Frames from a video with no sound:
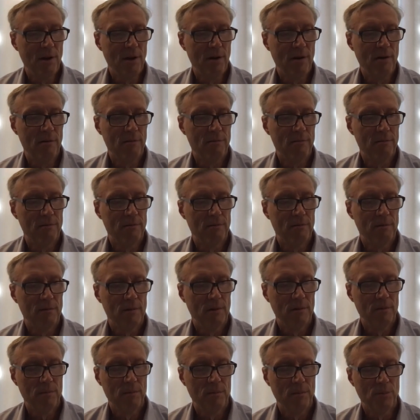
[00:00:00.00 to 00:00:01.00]
of
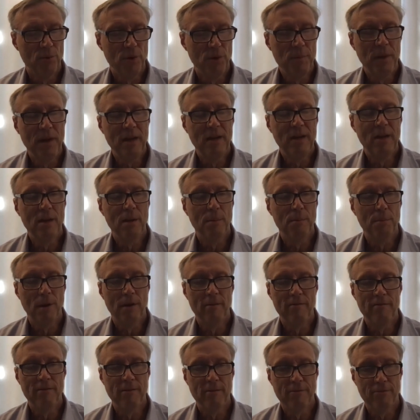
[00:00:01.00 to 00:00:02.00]
remaining
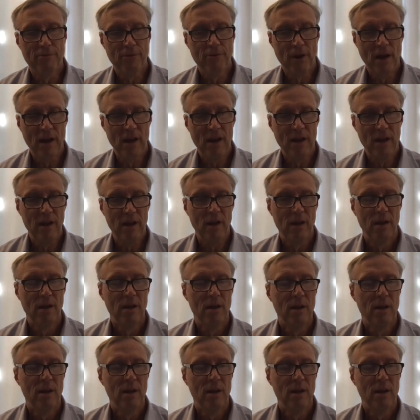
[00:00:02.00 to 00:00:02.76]
above the fray,